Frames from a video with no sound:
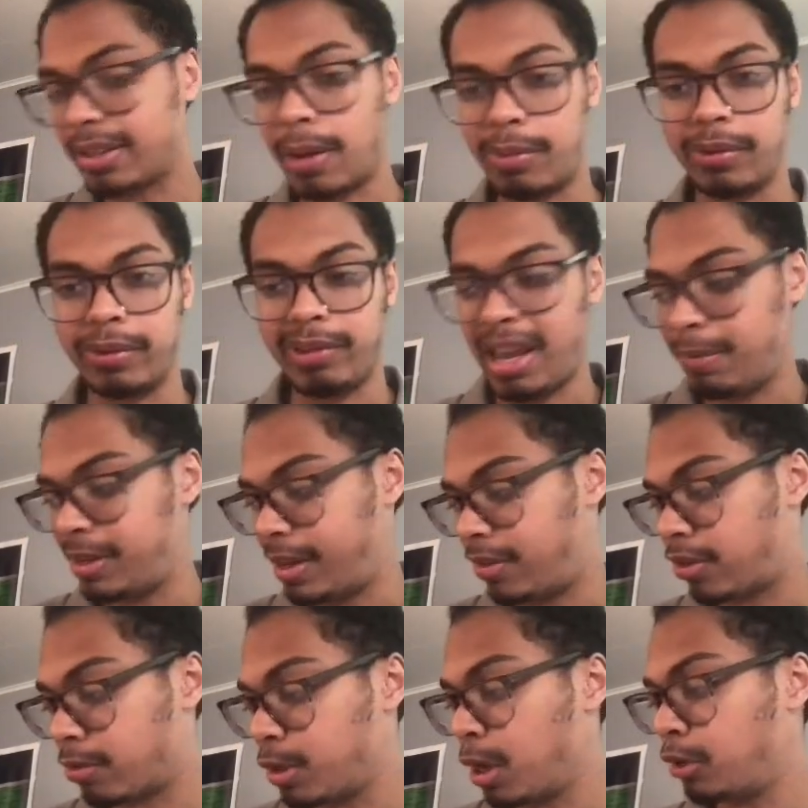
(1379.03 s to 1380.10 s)
couple of games, he had
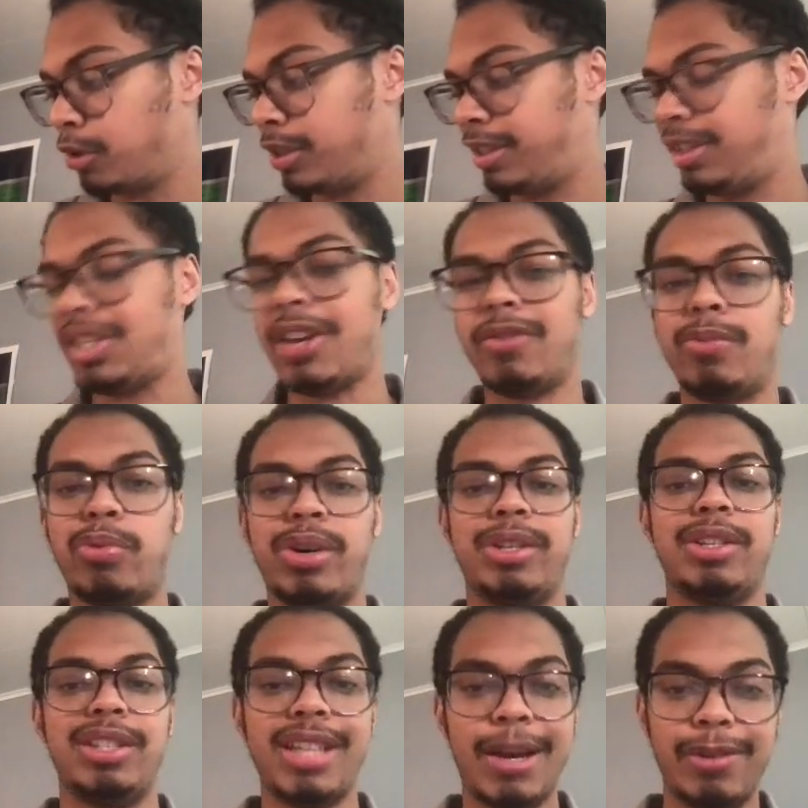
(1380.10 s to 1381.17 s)

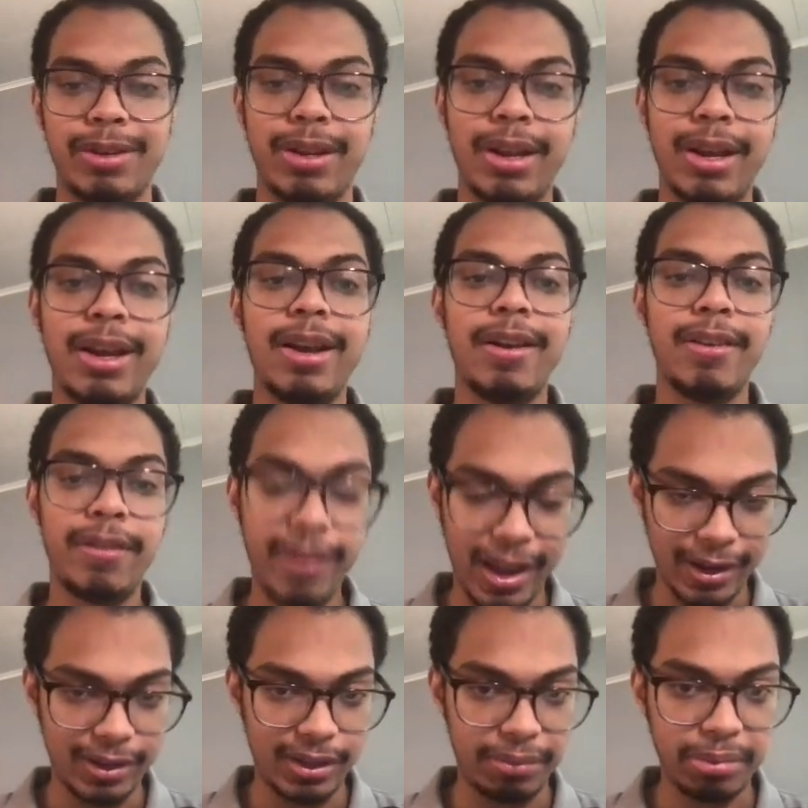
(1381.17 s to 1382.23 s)
307.7
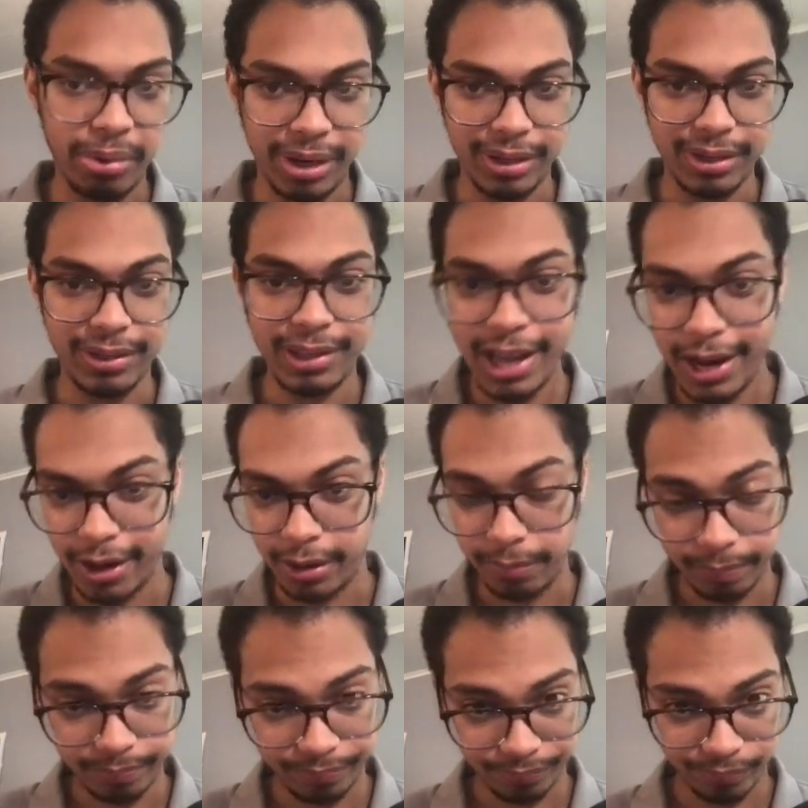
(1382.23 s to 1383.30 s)
fantasy points there.
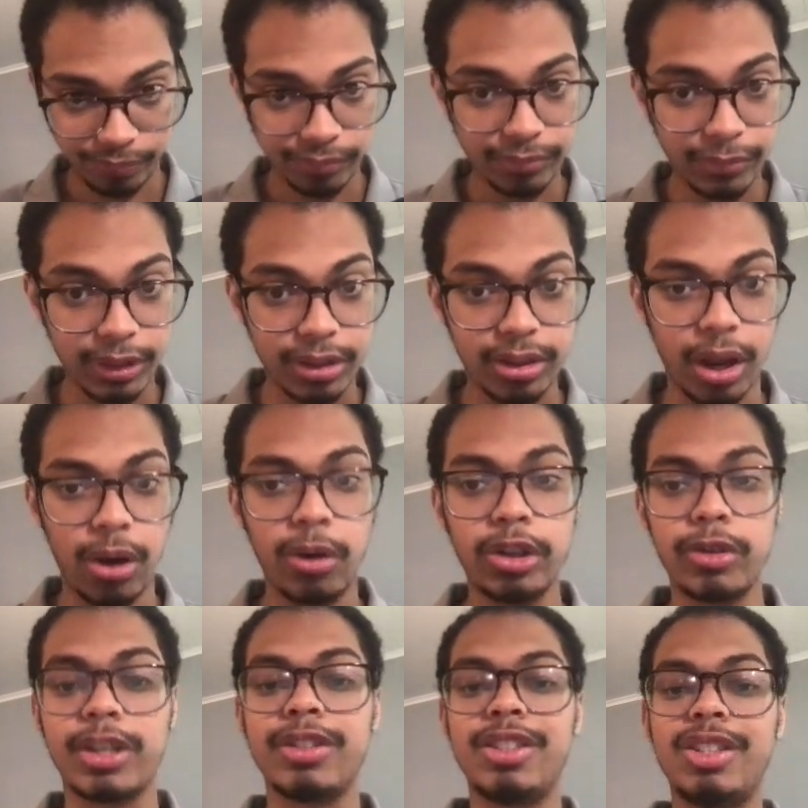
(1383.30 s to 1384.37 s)
So
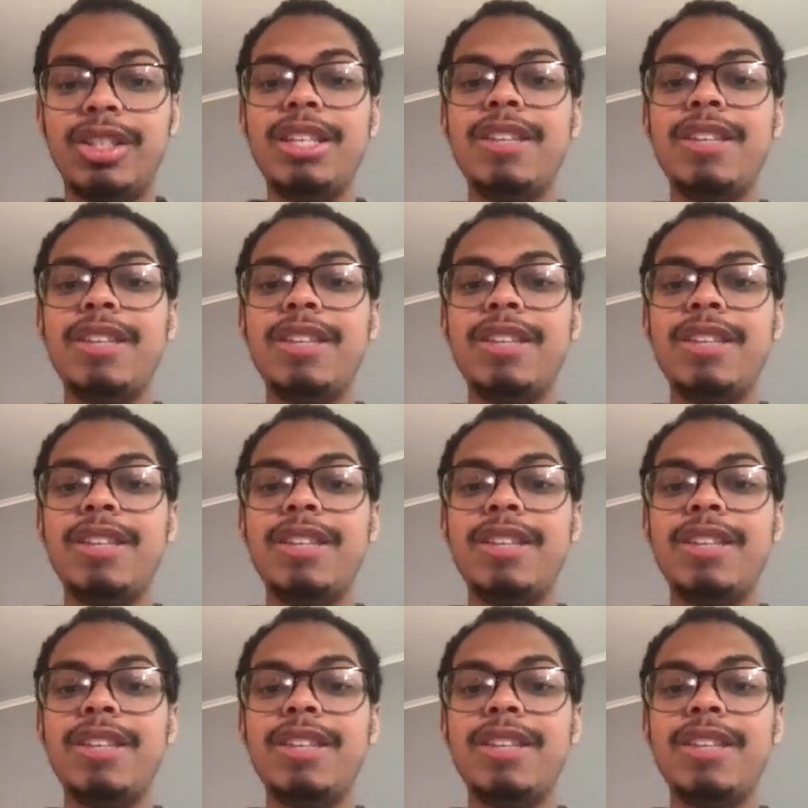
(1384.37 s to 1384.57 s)
you can see